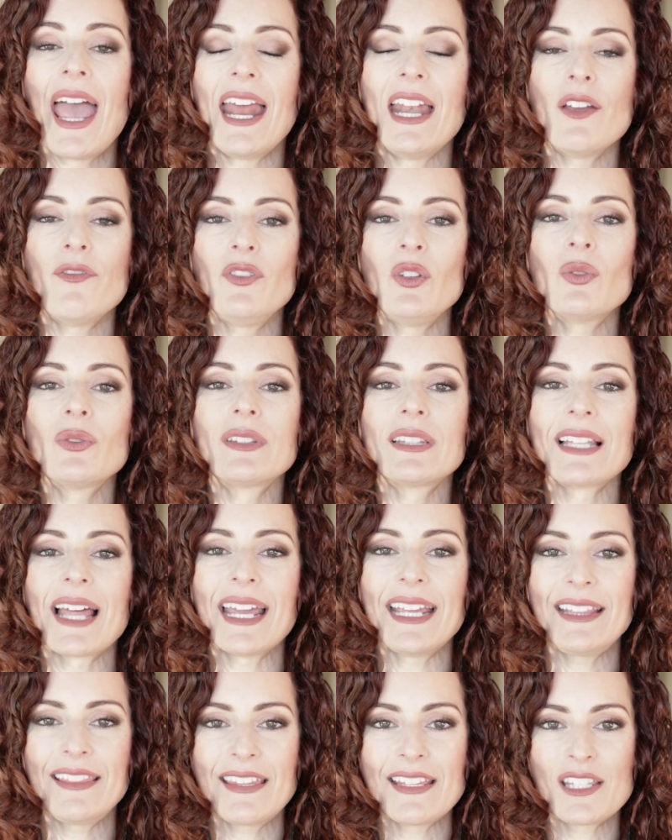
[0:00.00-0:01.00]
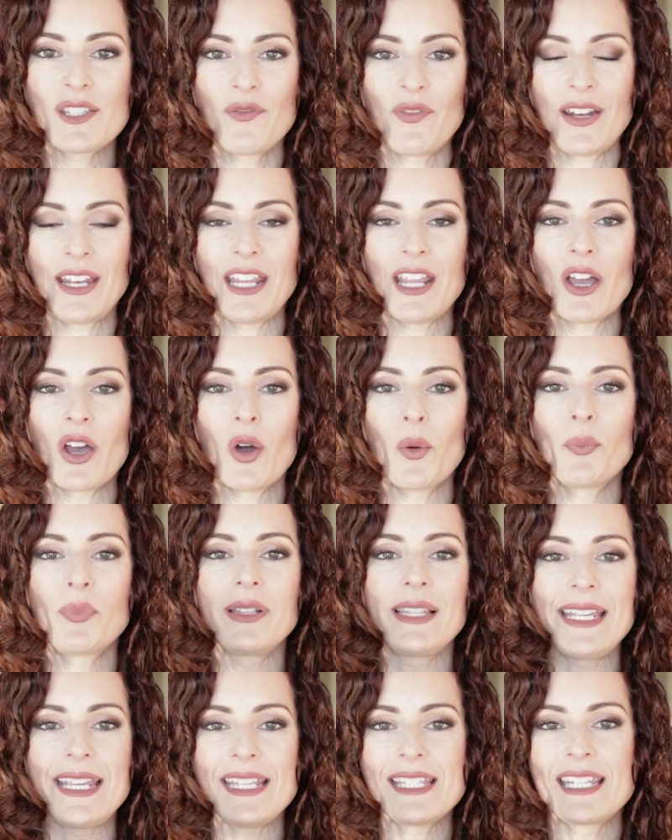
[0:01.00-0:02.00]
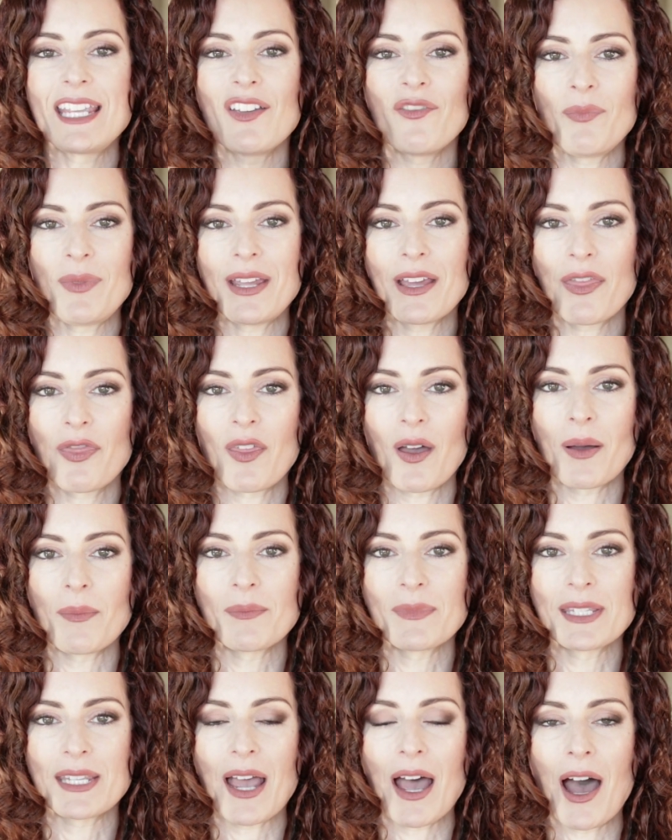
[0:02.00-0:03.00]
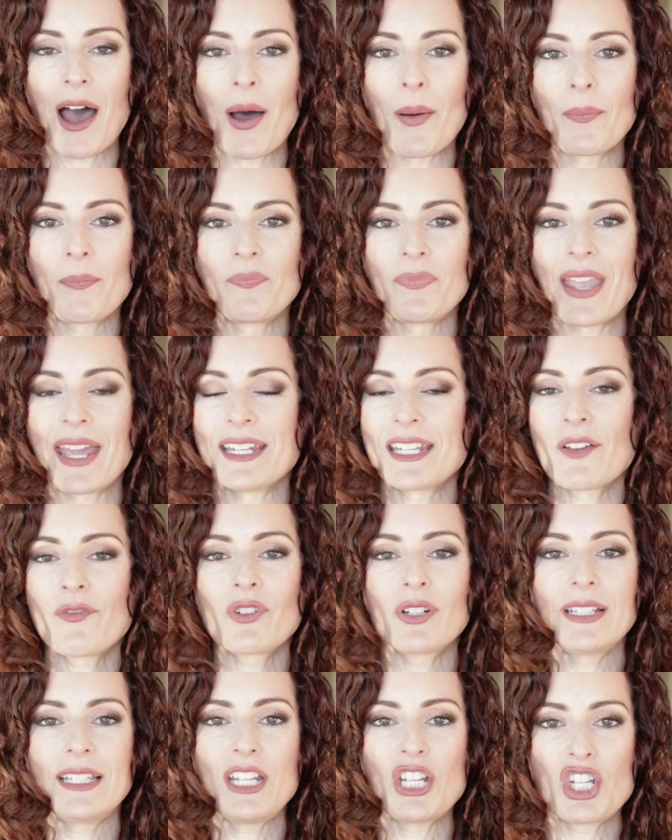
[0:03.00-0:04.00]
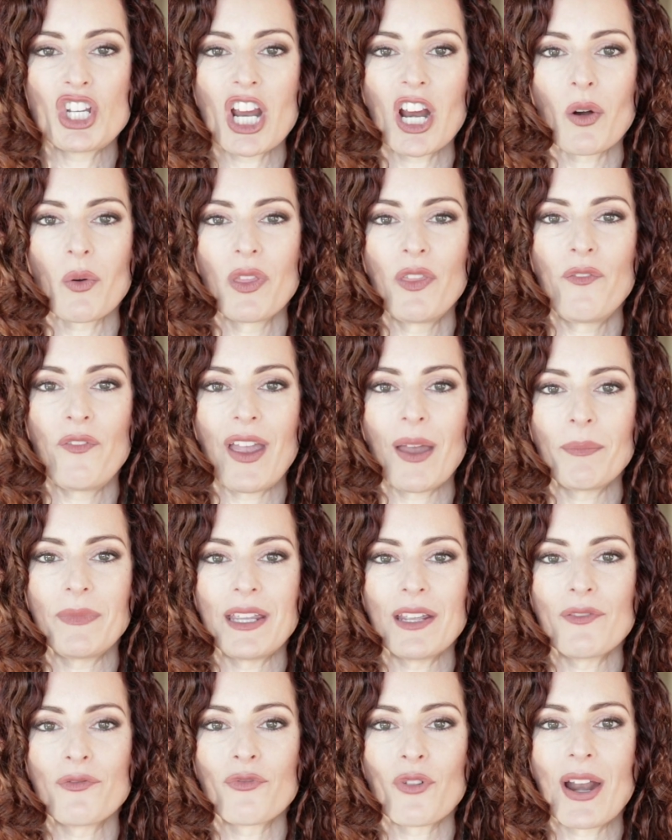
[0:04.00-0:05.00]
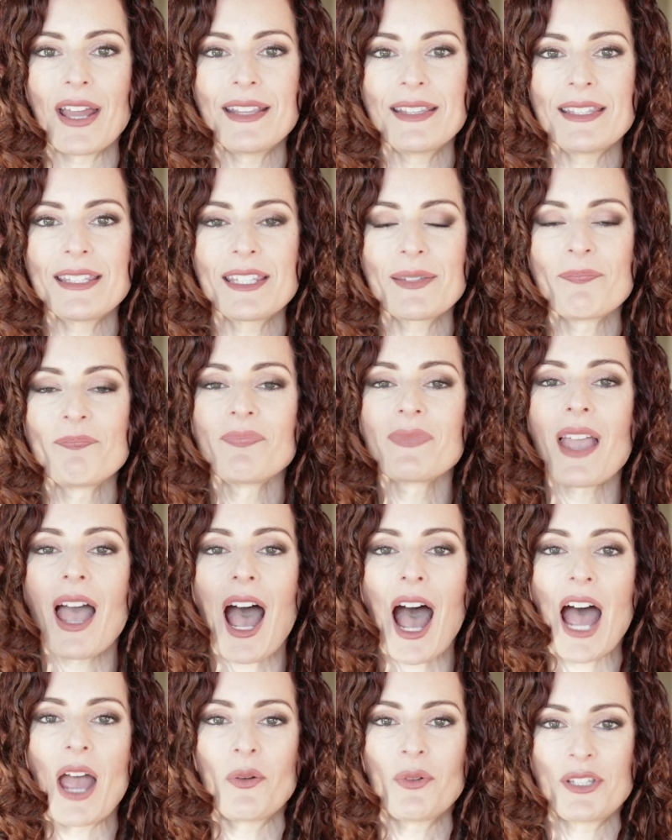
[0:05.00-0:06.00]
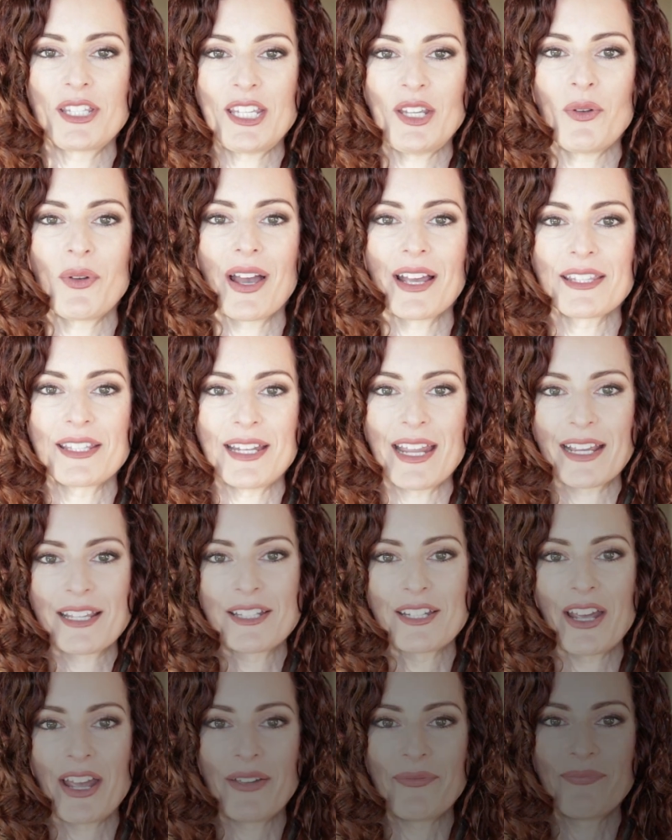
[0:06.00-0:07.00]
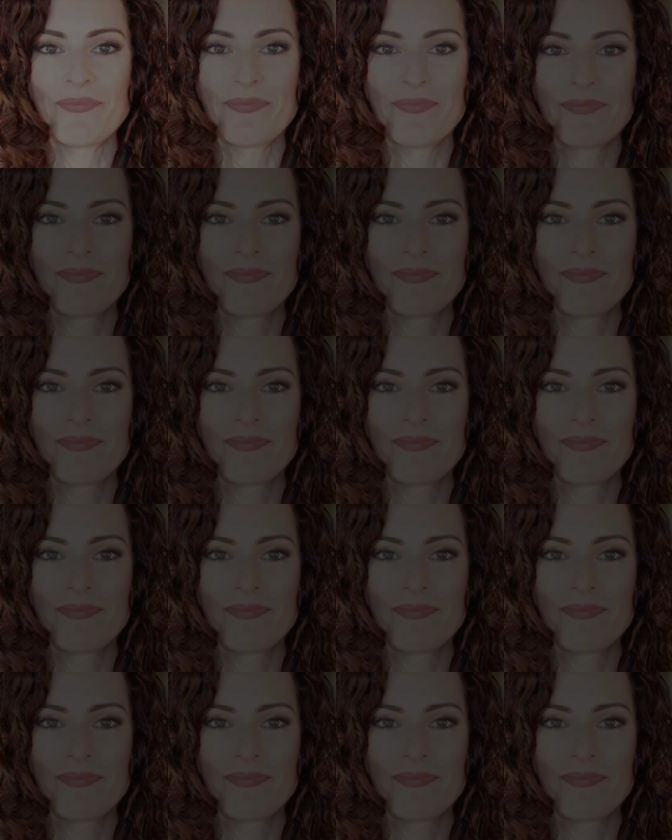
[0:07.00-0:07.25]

And if you like this video, please give me a thumbs up and definitely share with family and friends. I will see you guys next time.